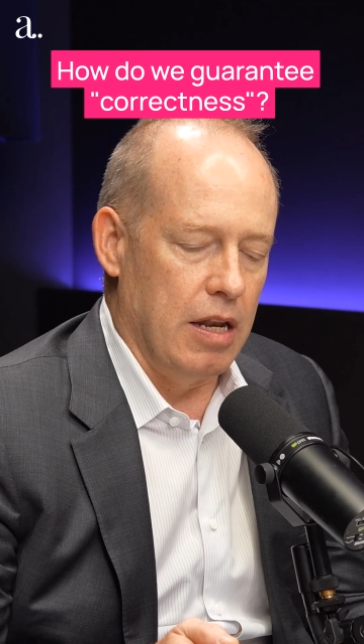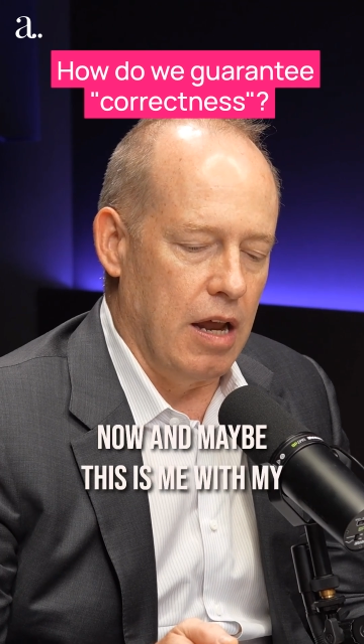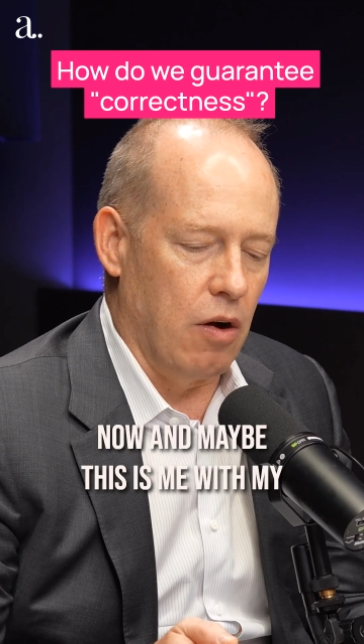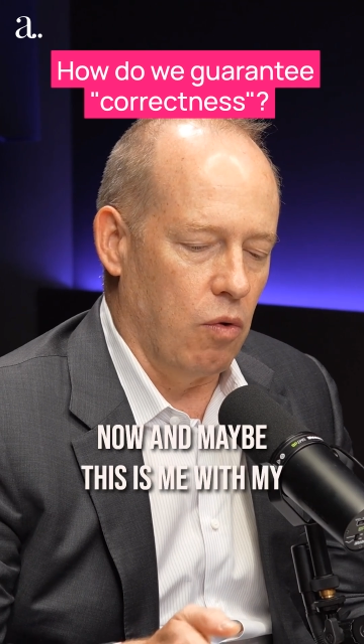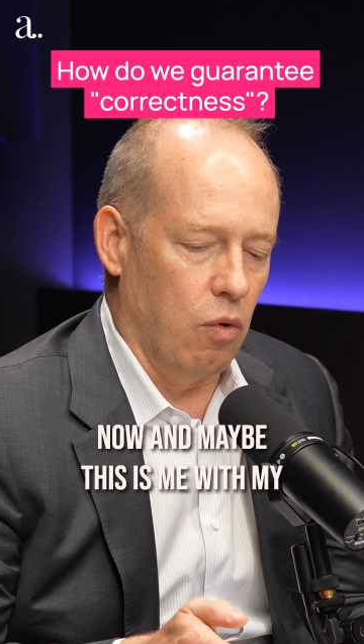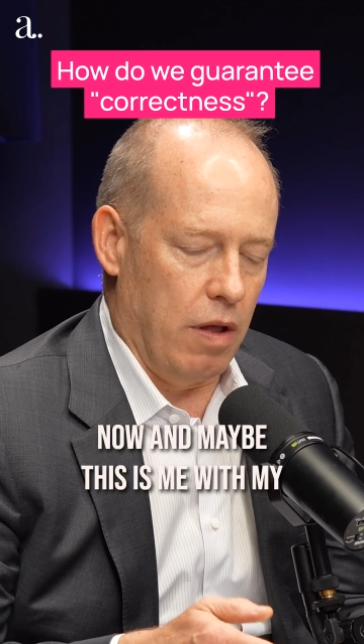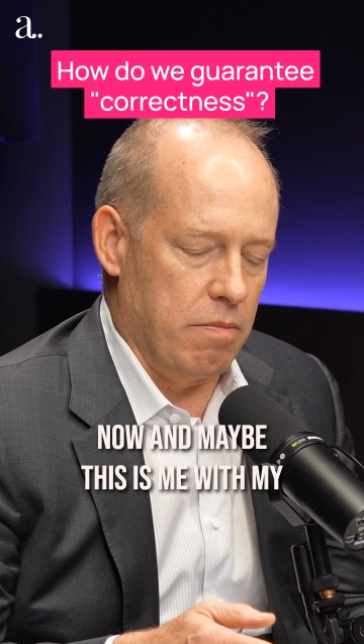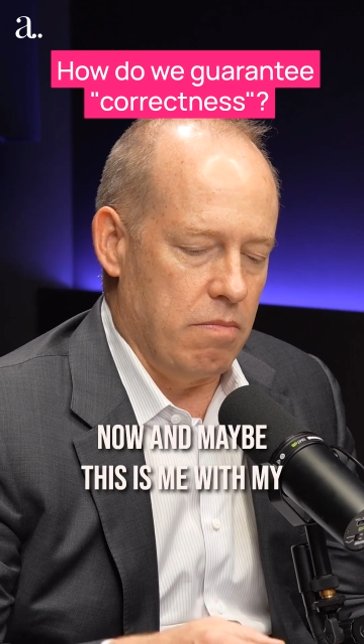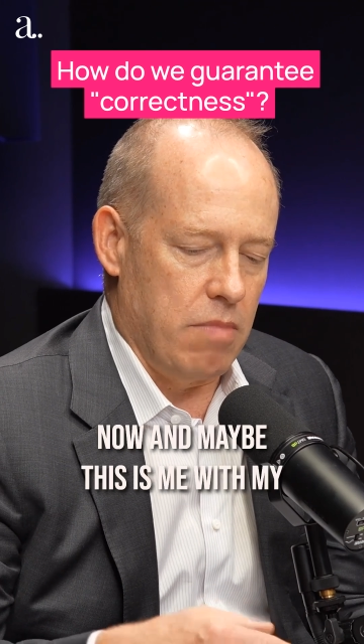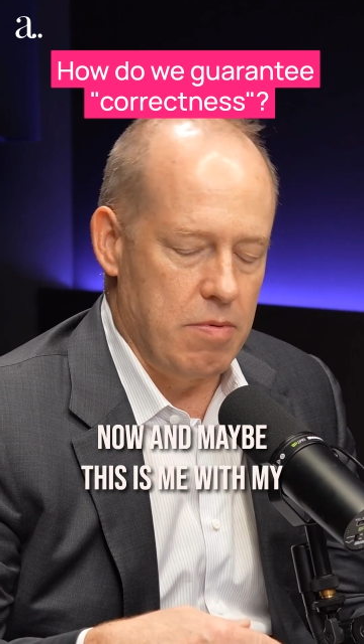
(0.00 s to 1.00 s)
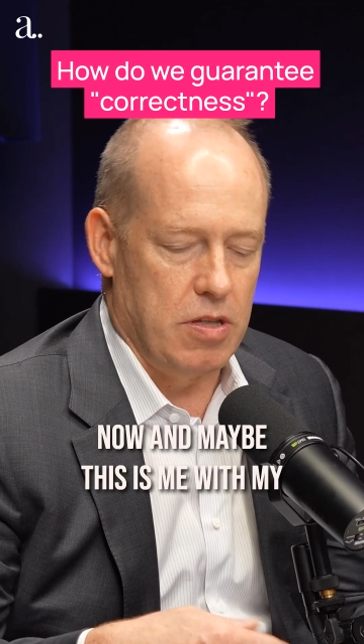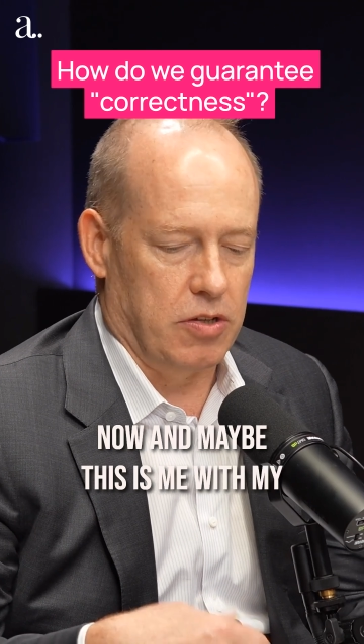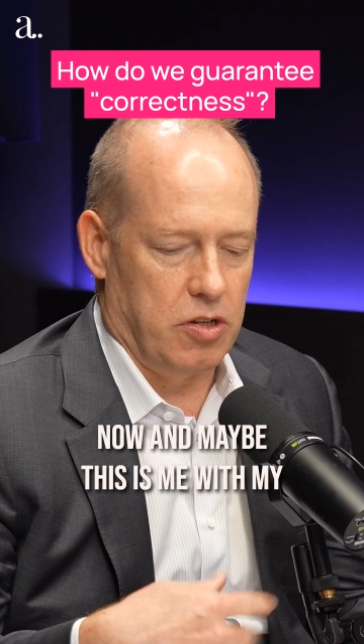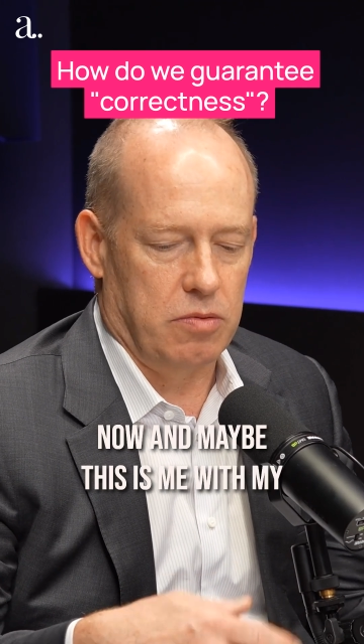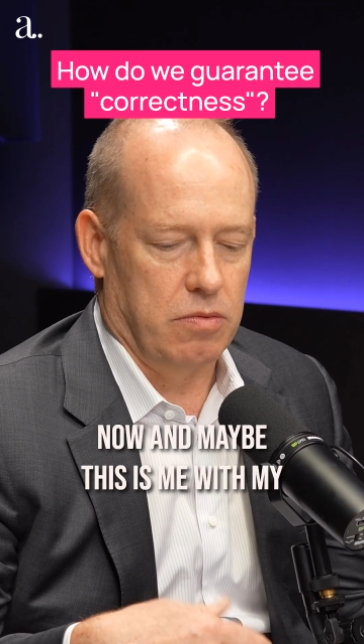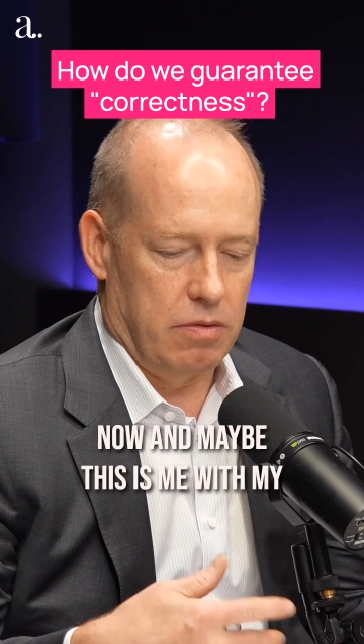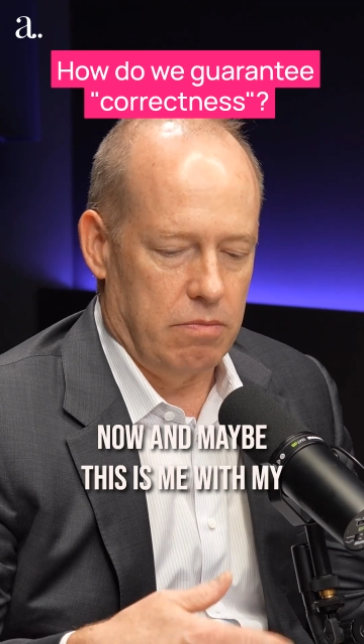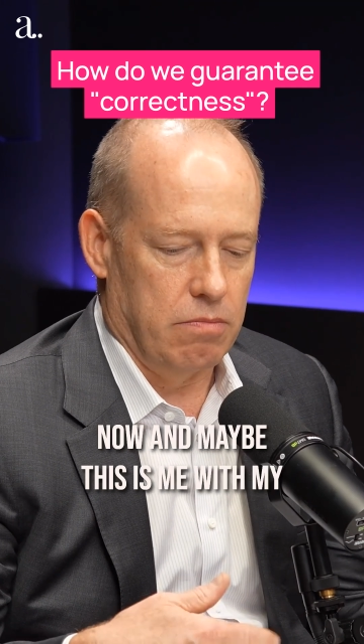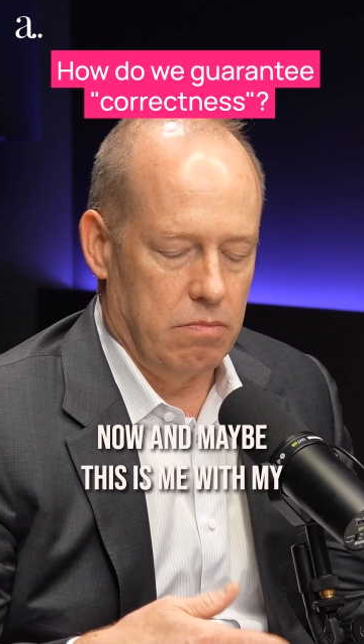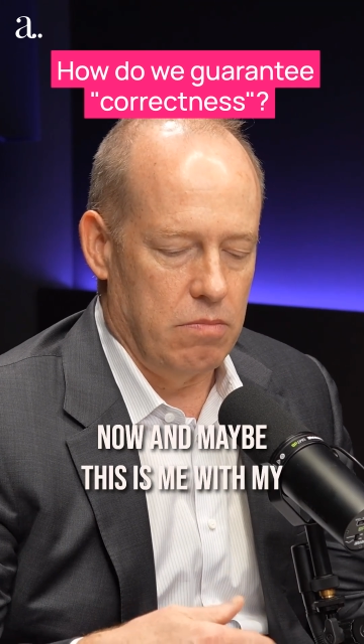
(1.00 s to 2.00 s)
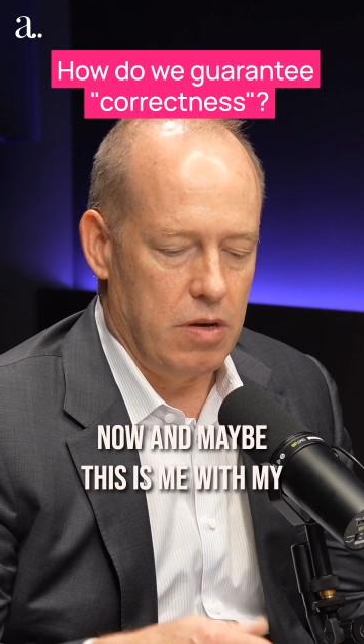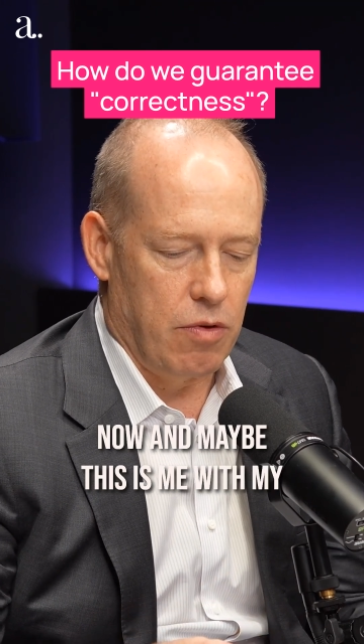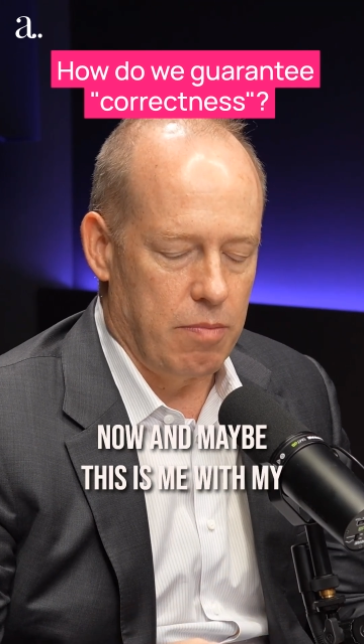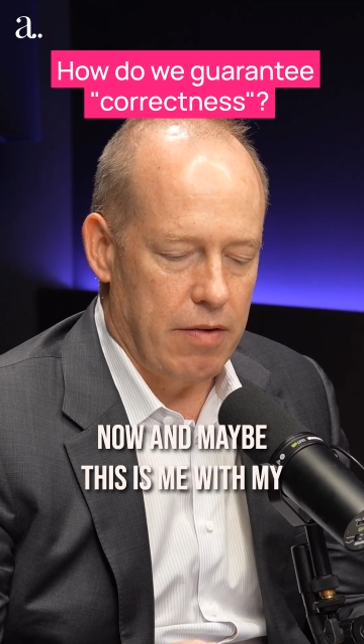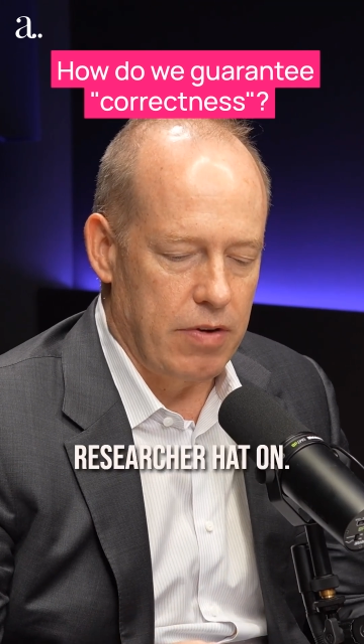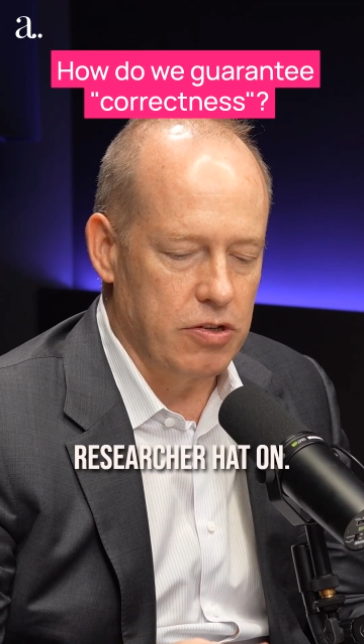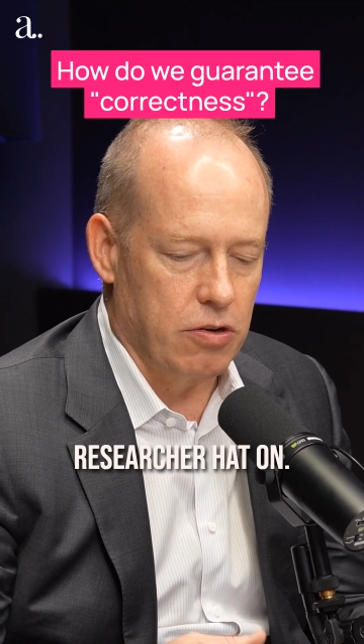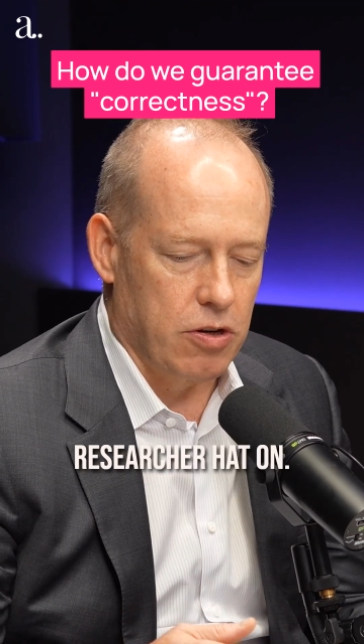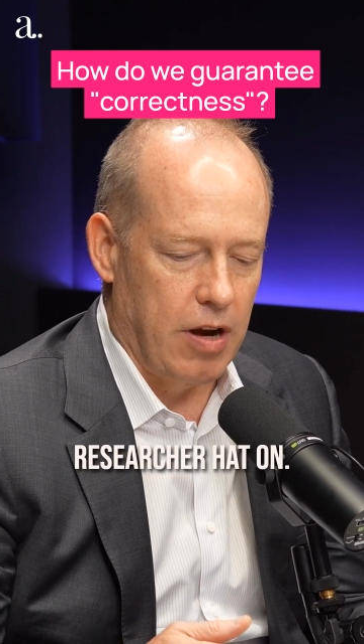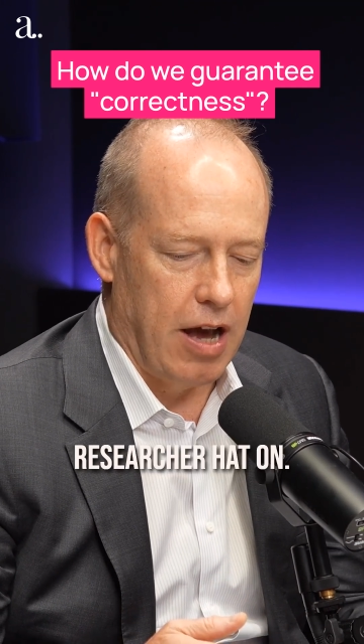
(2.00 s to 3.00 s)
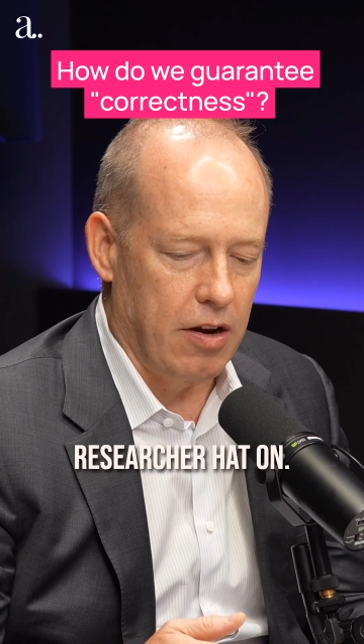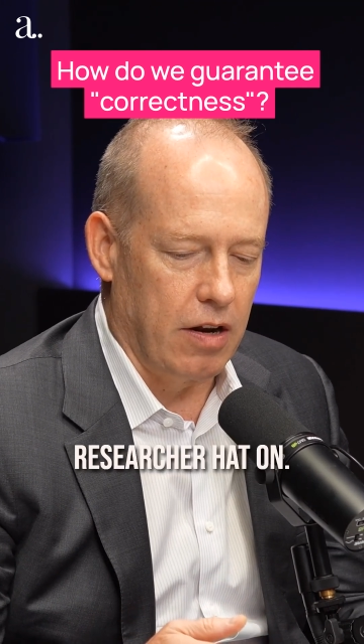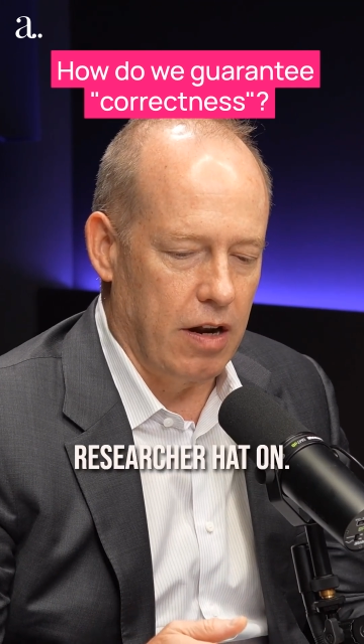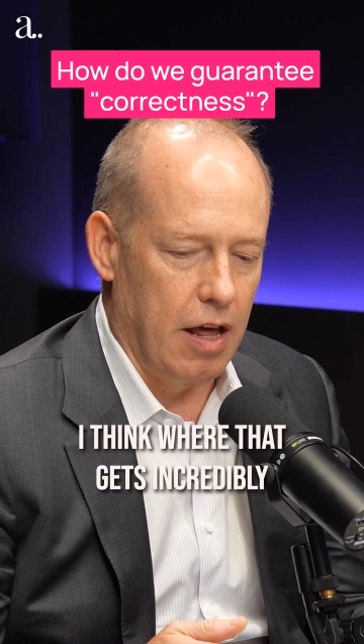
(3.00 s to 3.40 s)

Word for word: Now, and maybe this is me with my researcher hat on,